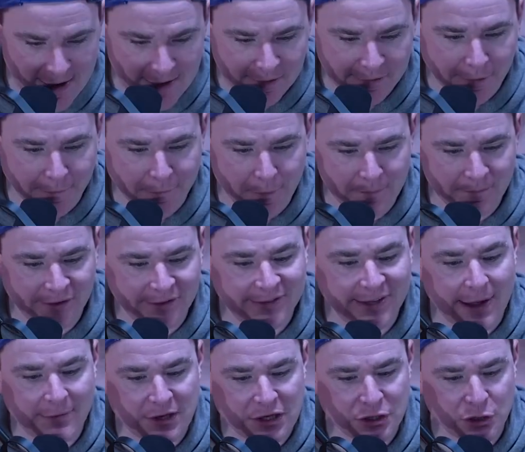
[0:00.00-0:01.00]
So from
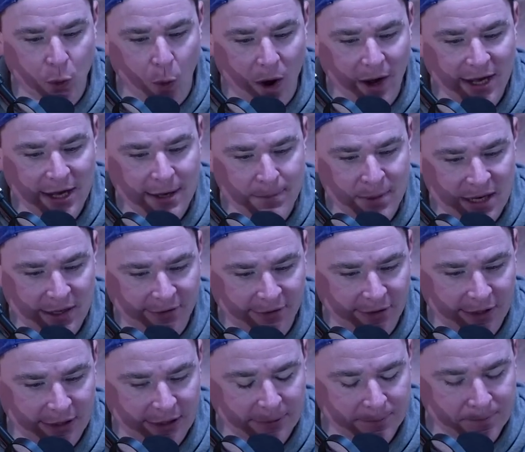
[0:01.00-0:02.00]
seven twenty B
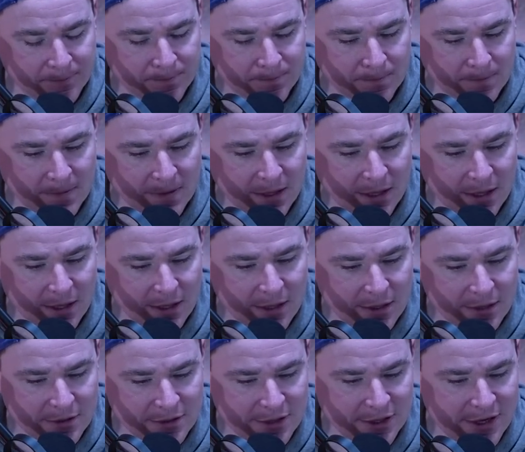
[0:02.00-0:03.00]
C
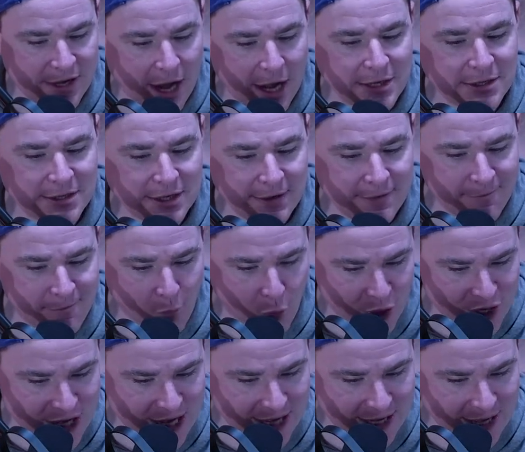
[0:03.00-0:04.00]
to nineteen
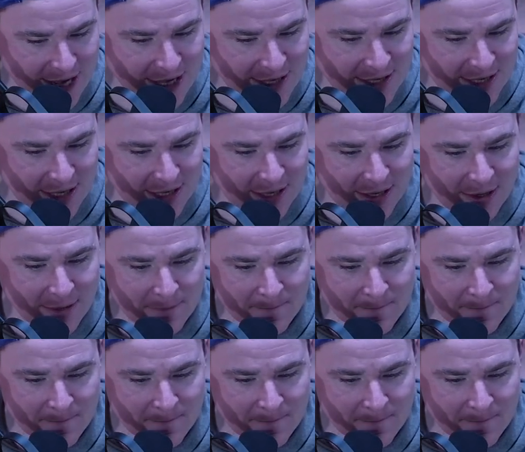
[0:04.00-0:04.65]
forty-eight A D,